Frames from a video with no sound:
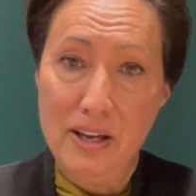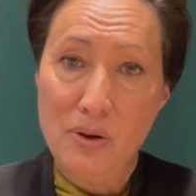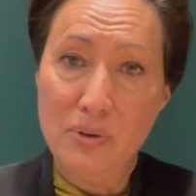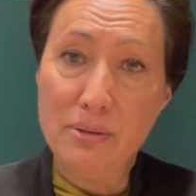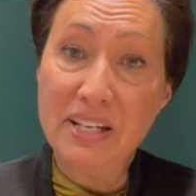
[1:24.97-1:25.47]

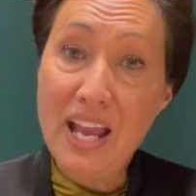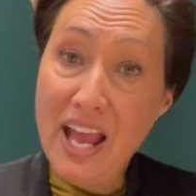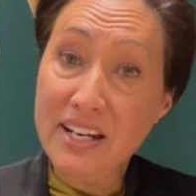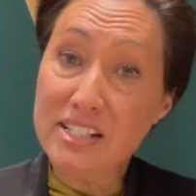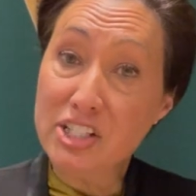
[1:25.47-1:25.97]
When the
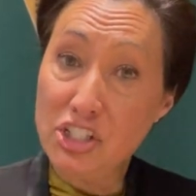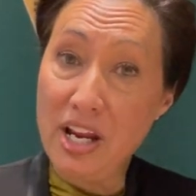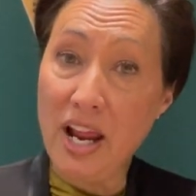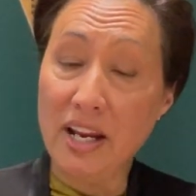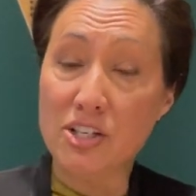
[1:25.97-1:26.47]
mechanics are
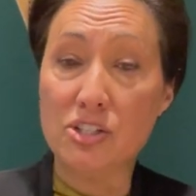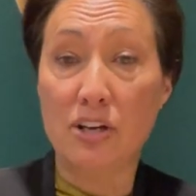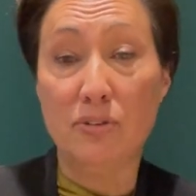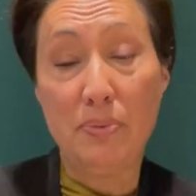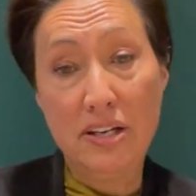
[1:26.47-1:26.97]
changed
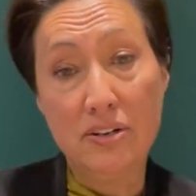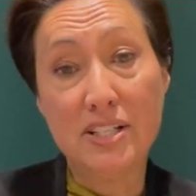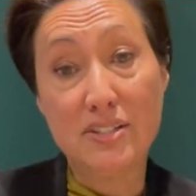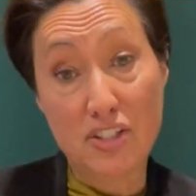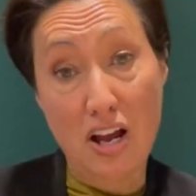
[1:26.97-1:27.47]
over
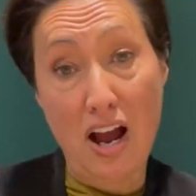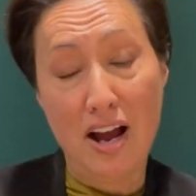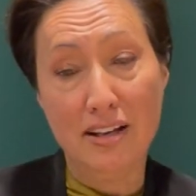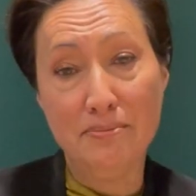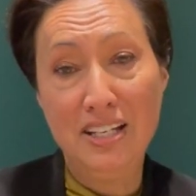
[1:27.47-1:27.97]
periods of
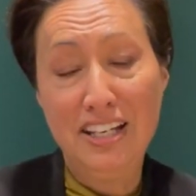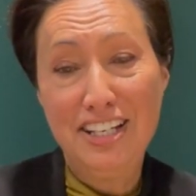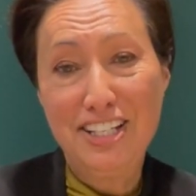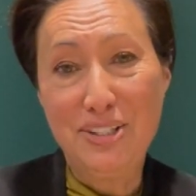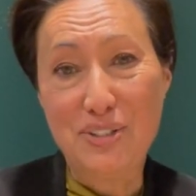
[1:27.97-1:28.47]
time,
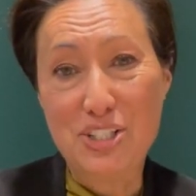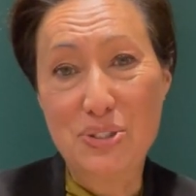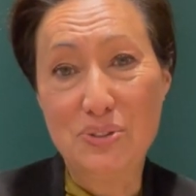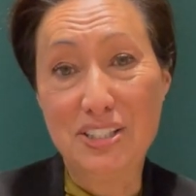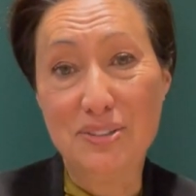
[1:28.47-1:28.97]
you
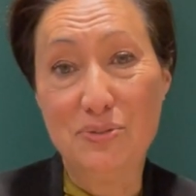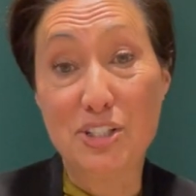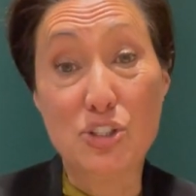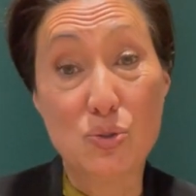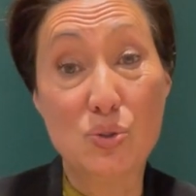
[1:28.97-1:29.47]
ensure that the
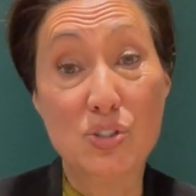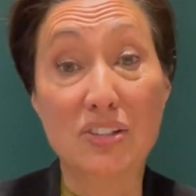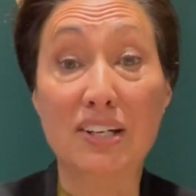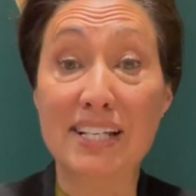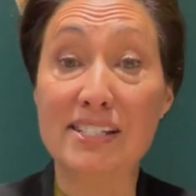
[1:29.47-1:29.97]
voice draws
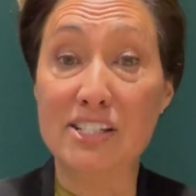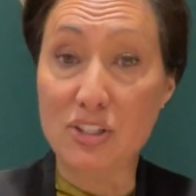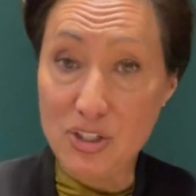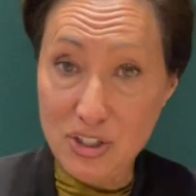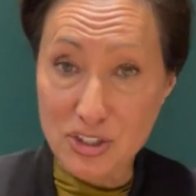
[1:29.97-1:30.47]
on lessons
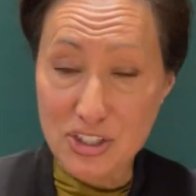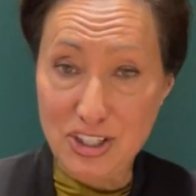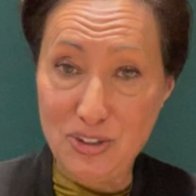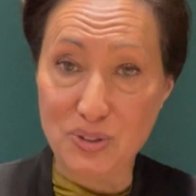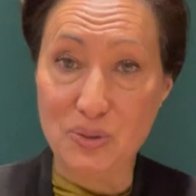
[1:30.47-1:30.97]
learnt
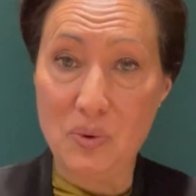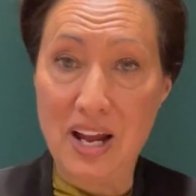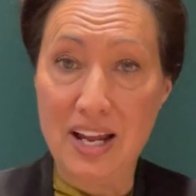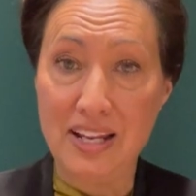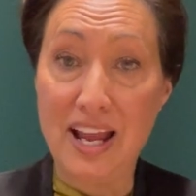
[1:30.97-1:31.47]
along the
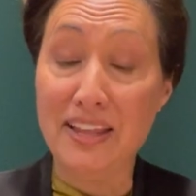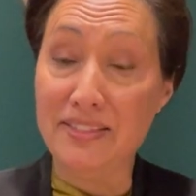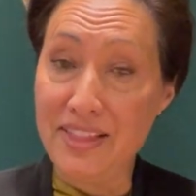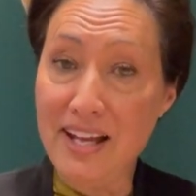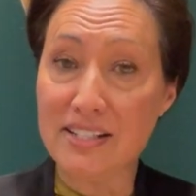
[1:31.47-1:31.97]
way,
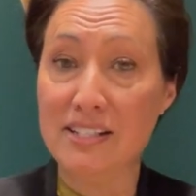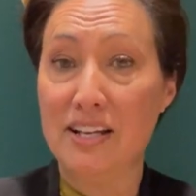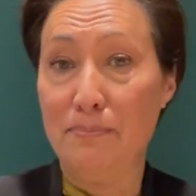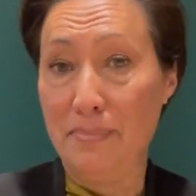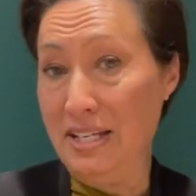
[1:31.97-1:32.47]
and that
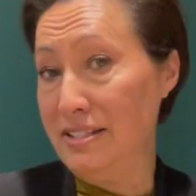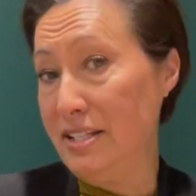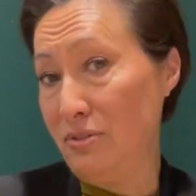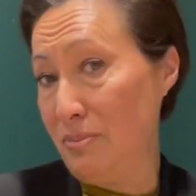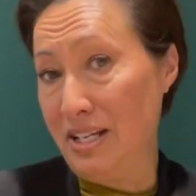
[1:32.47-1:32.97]
means
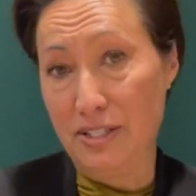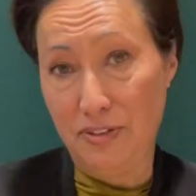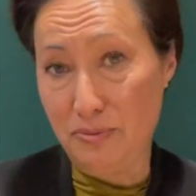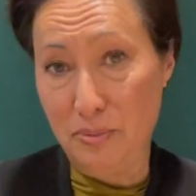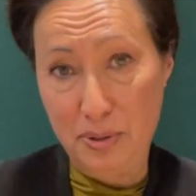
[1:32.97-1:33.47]
that it remains
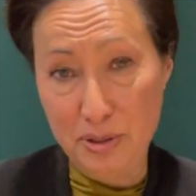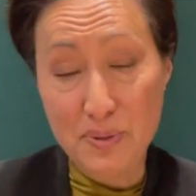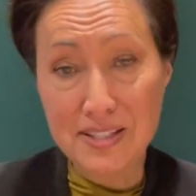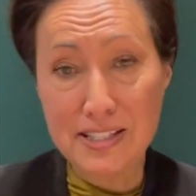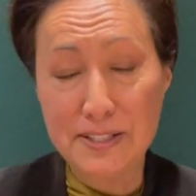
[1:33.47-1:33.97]
fit for
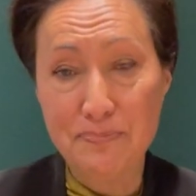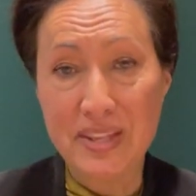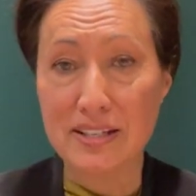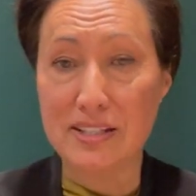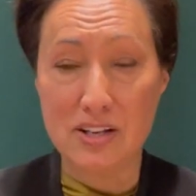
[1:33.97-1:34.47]
purpose
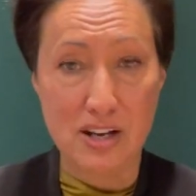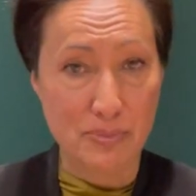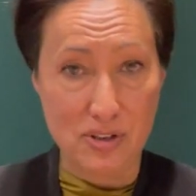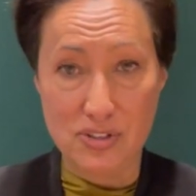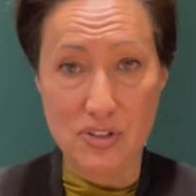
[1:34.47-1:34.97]
as time
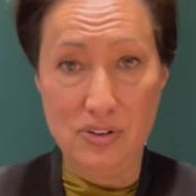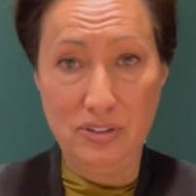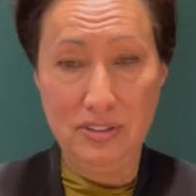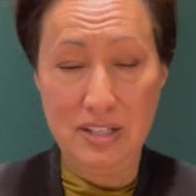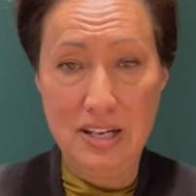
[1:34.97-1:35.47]
goes
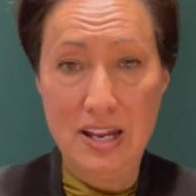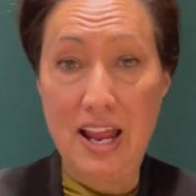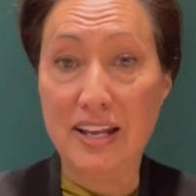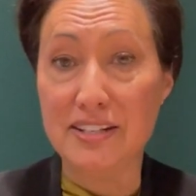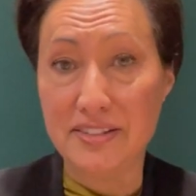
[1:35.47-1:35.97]
on,
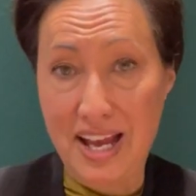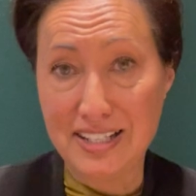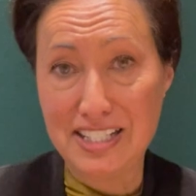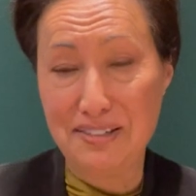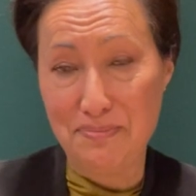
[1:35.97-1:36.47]
and
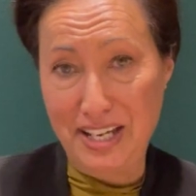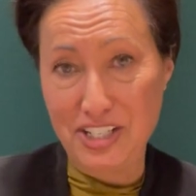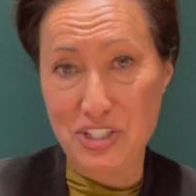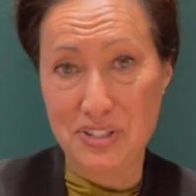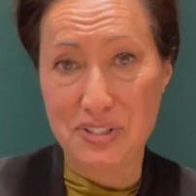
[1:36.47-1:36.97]
that
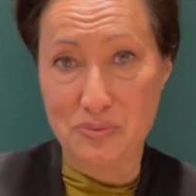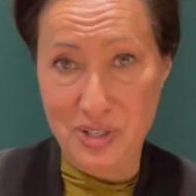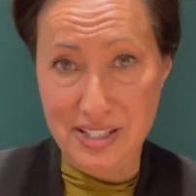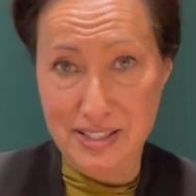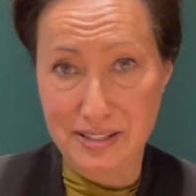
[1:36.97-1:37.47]
manages
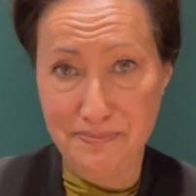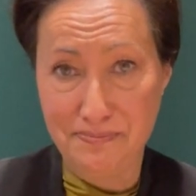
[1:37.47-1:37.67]
risk.